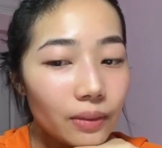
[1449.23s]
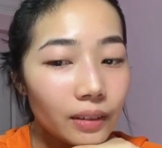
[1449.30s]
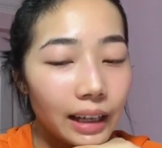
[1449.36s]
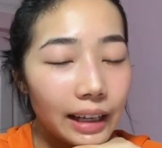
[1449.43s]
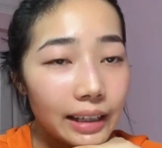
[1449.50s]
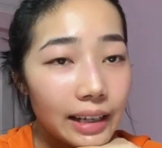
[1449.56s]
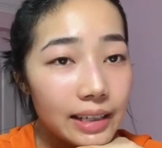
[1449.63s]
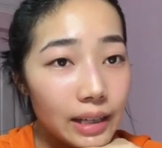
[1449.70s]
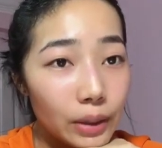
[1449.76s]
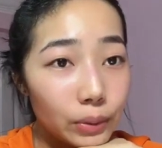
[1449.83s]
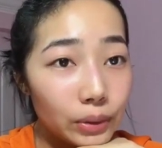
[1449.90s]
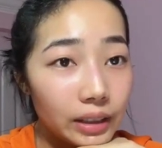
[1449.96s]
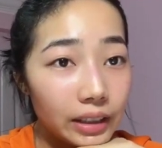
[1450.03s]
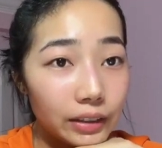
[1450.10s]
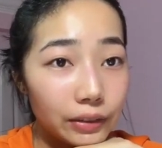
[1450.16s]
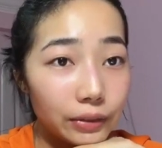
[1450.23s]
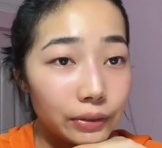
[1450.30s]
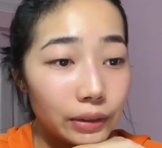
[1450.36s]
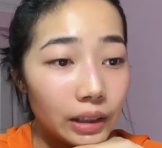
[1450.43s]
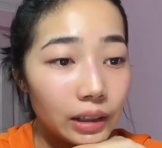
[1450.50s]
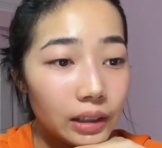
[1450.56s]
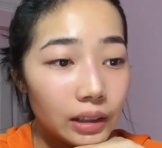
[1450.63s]
I guess I wouldn't have
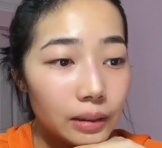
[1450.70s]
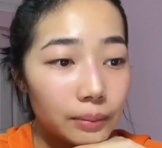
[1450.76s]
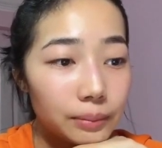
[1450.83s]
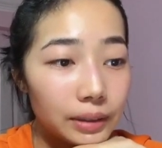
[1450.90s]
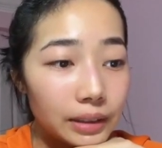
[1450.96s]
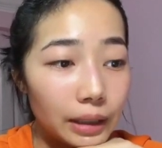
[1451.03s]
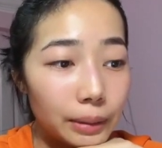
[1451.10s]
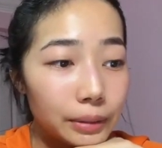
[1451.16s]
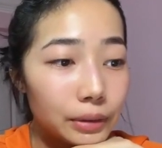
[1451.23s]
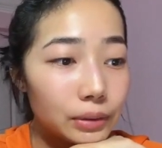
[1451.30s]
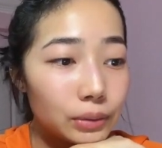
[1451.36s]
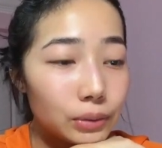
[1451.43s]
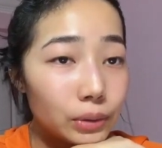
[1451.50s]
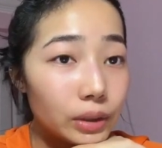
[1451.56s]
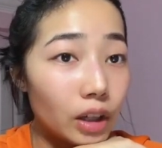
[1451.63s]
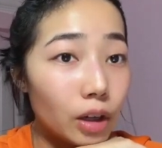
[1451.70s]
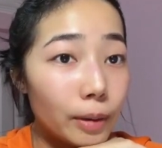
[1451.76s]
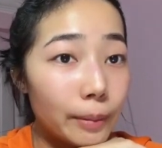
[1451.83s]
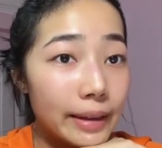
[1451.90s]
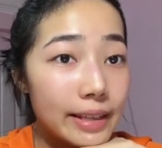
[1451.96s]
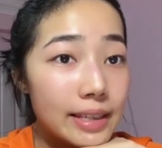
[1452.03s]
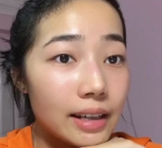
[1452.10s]
been able to do it all by
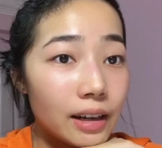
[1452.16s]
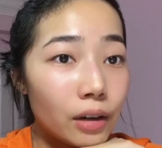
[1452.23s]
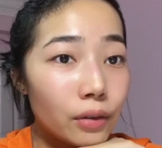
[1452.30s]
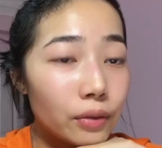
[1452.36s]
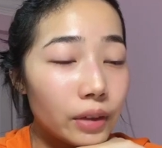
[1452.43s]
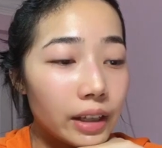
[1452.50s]
myself.